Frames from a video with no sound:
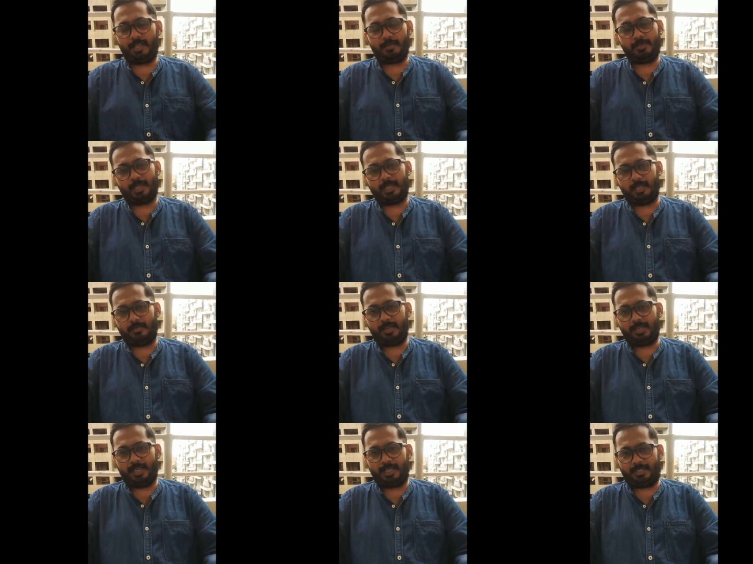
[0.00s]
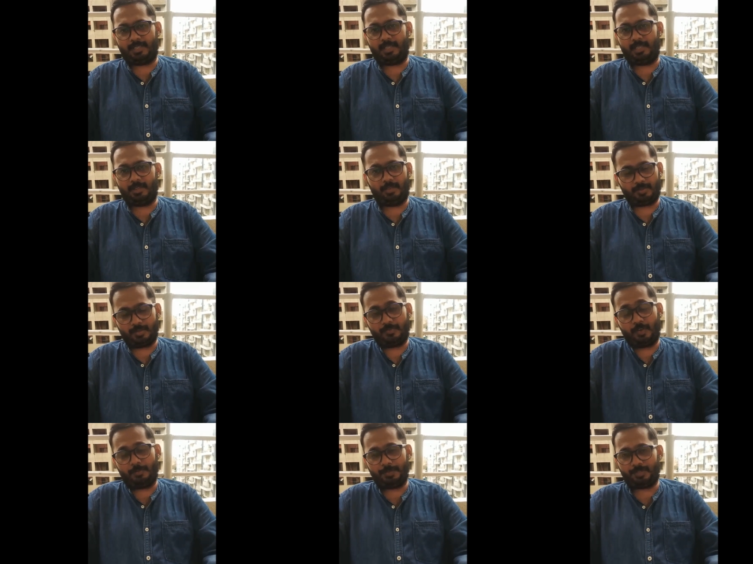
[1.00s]
then only they will get lots
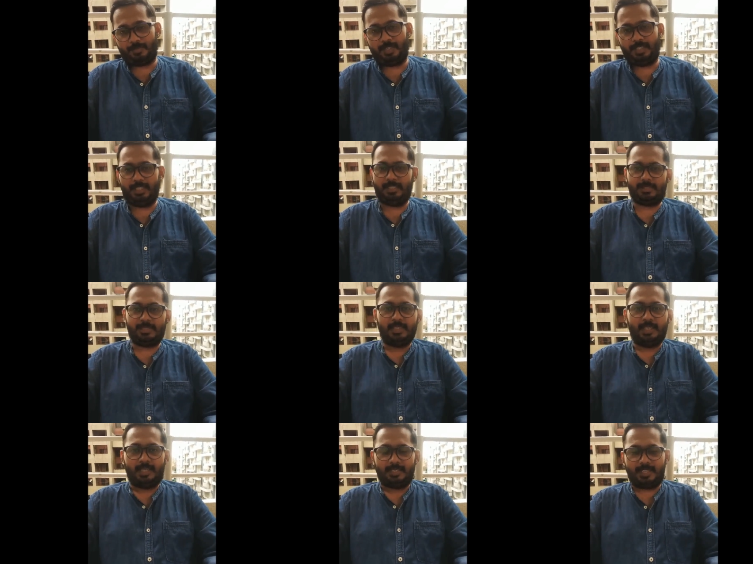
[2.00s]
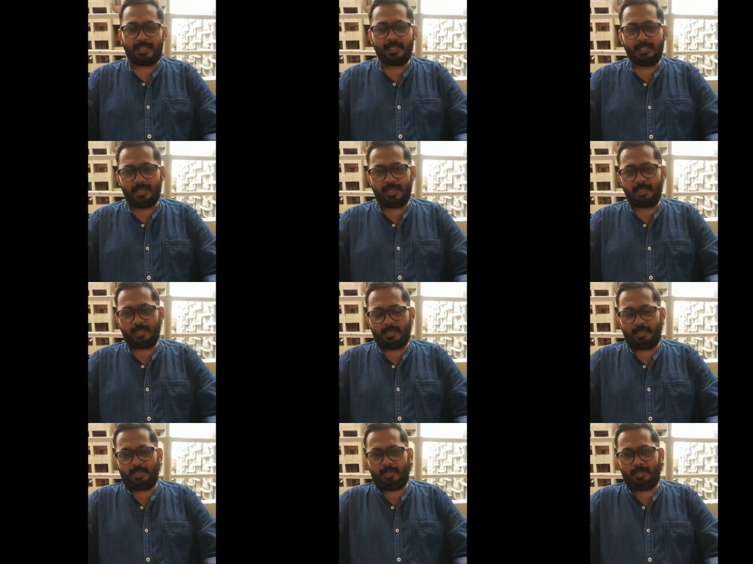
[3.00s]
of opportunities. Secondly,